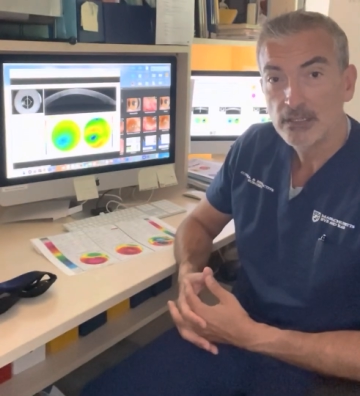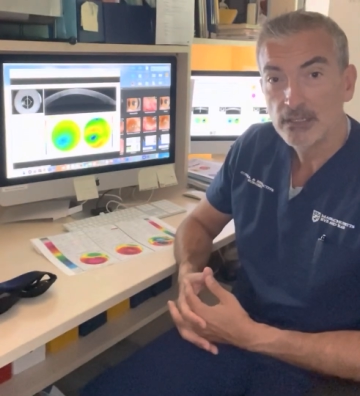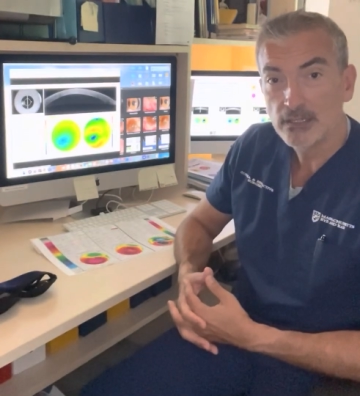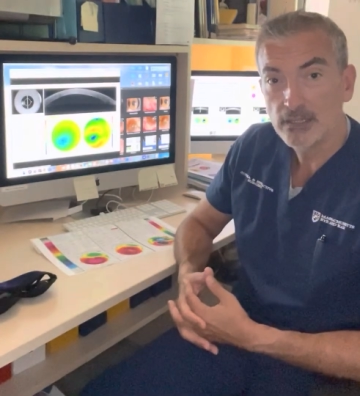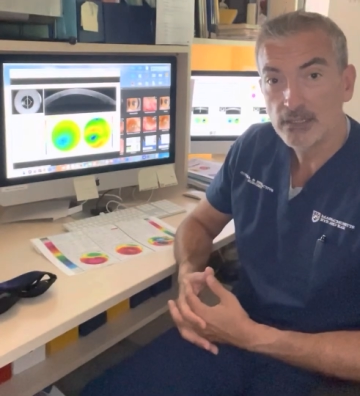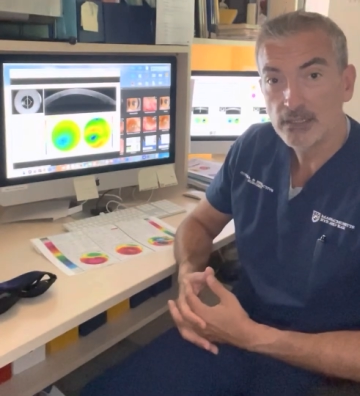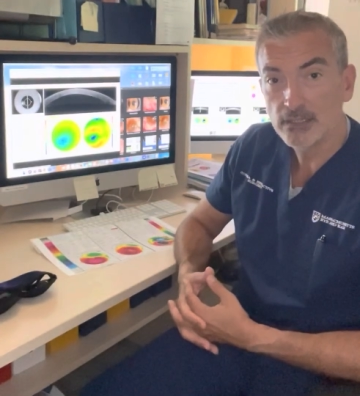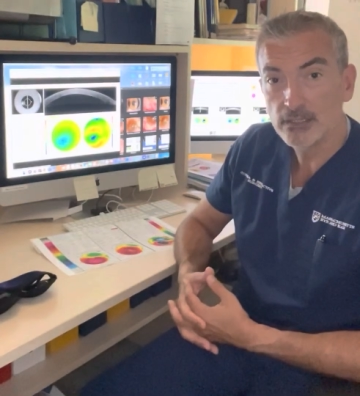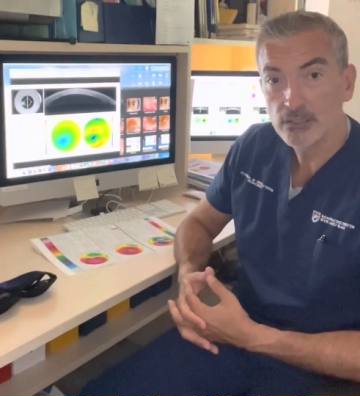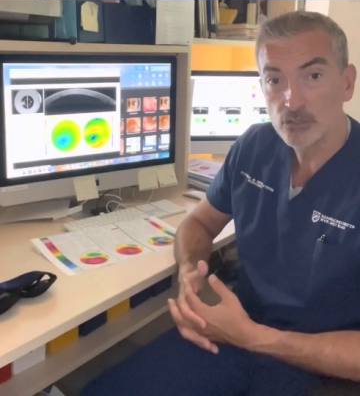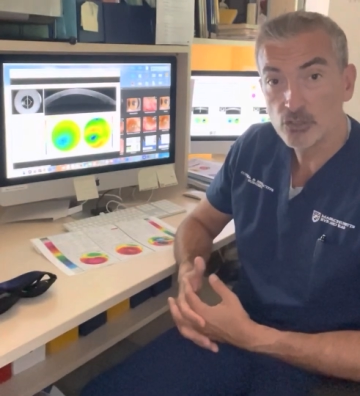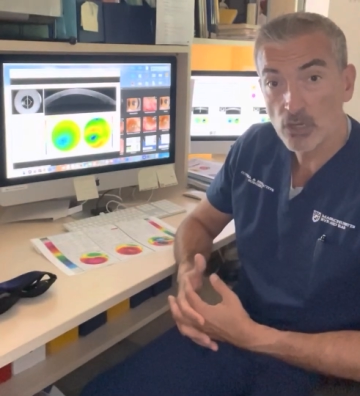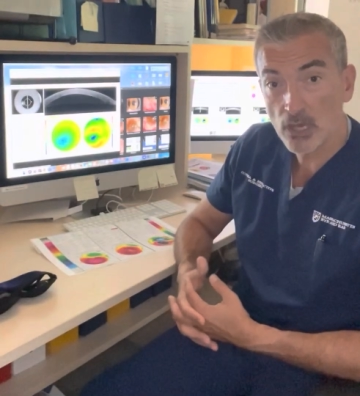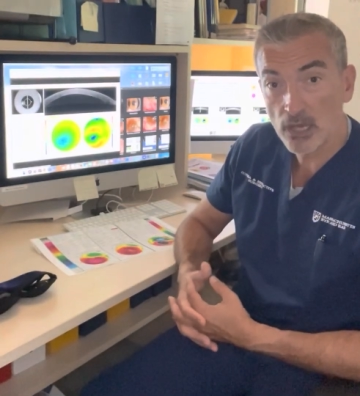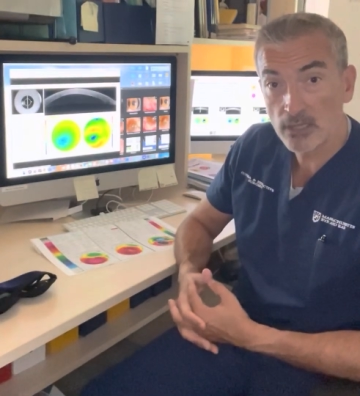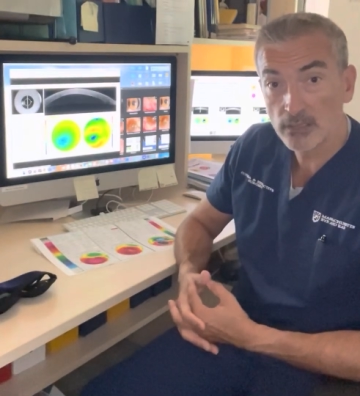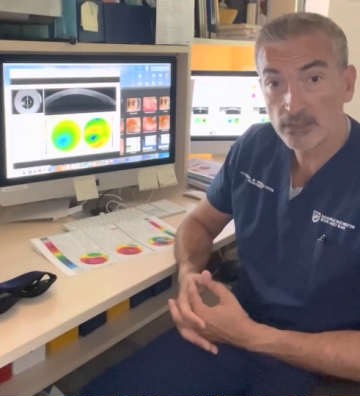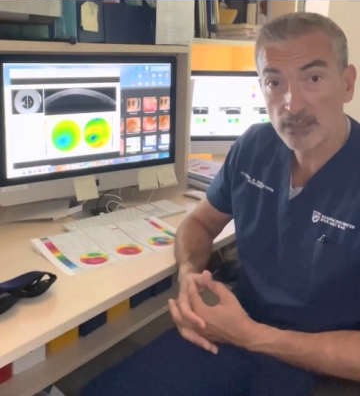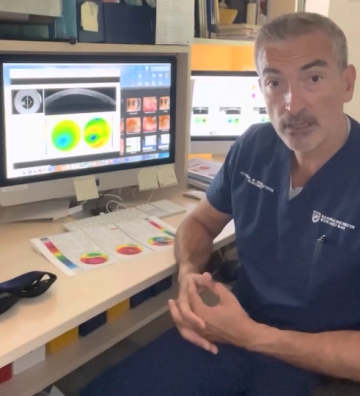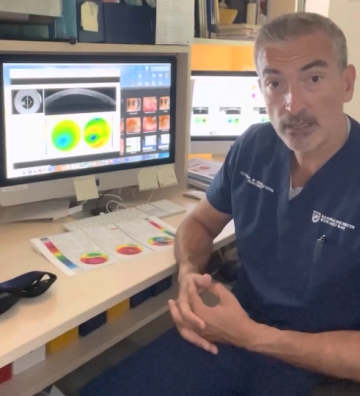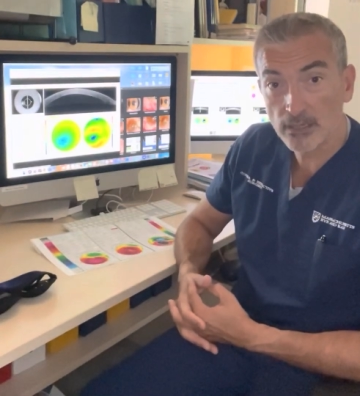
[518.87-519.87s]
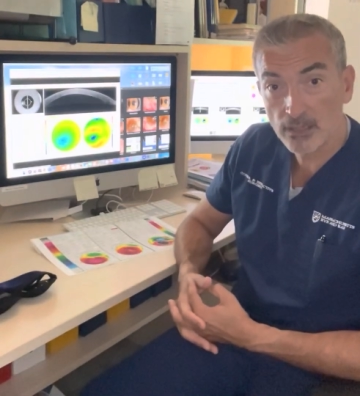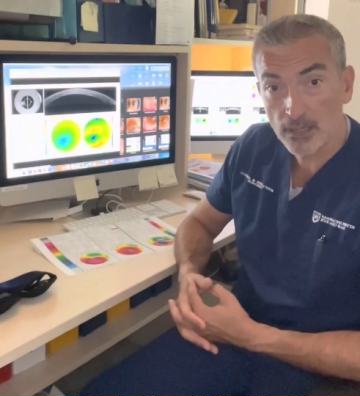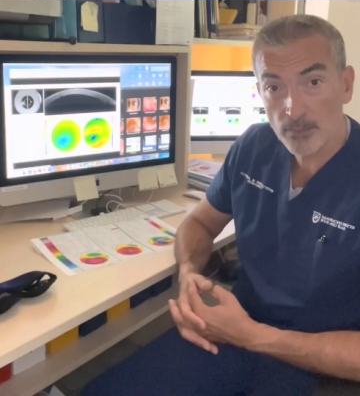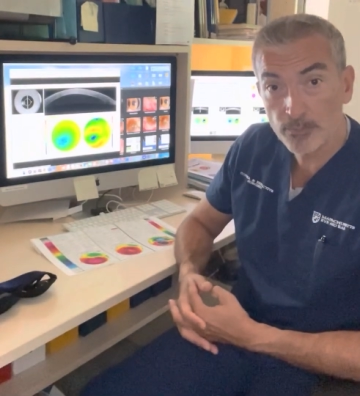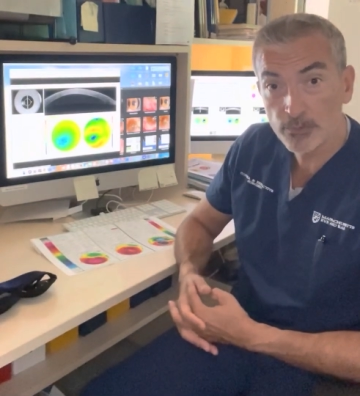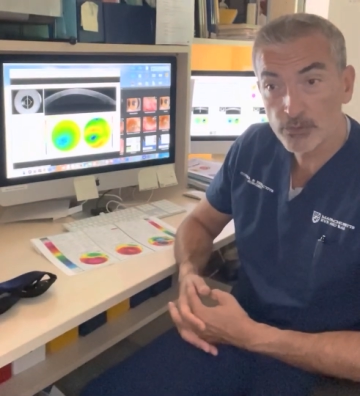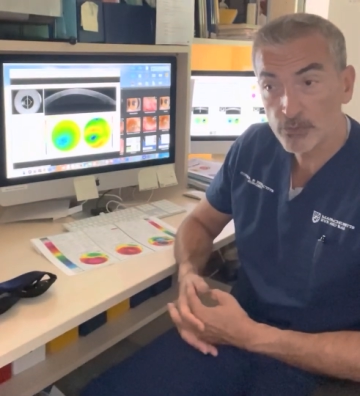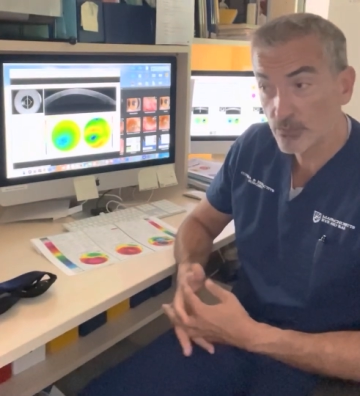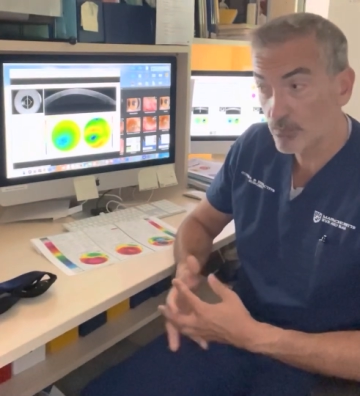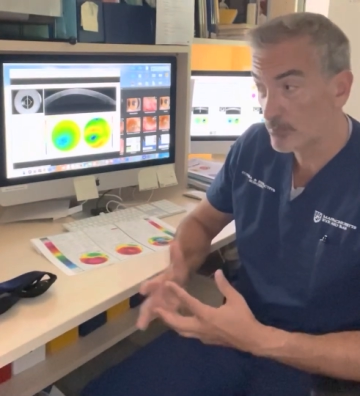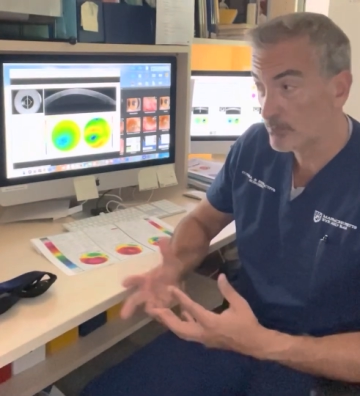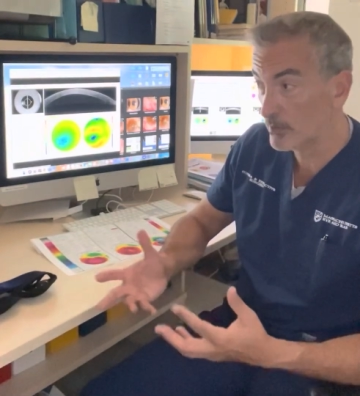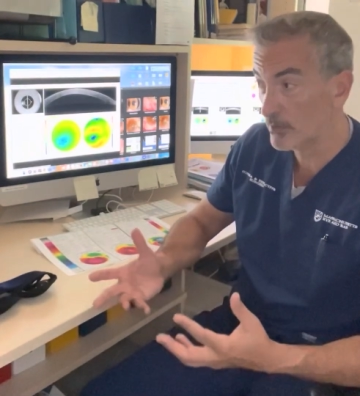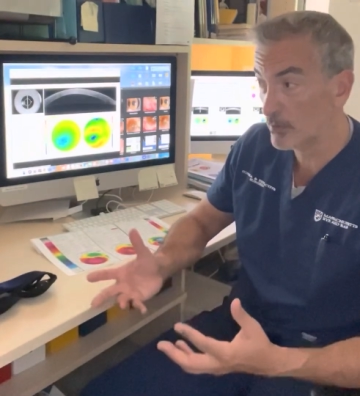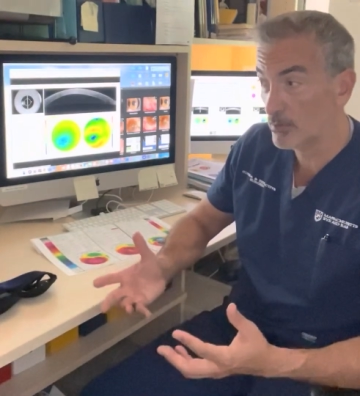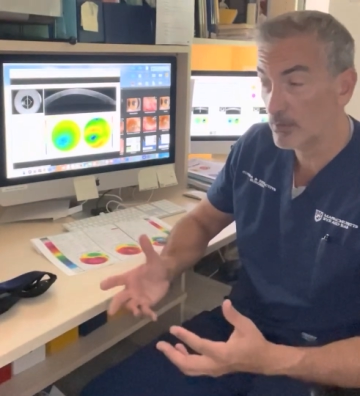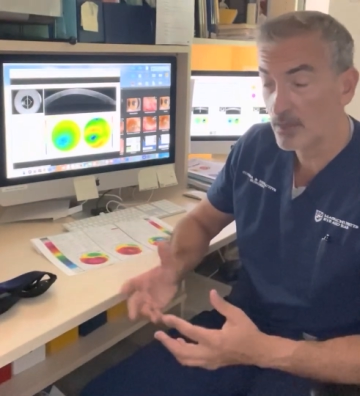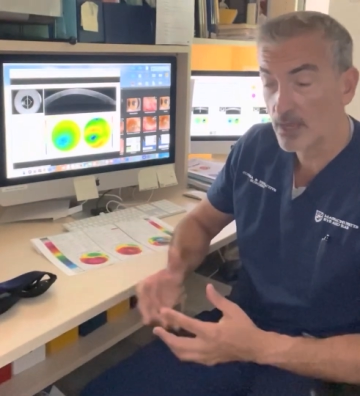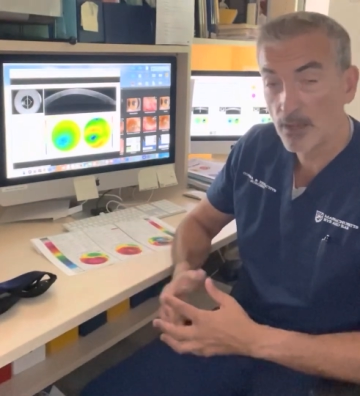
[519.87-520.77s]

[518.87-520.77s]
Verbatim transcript: uh, John Kanellopoulos from our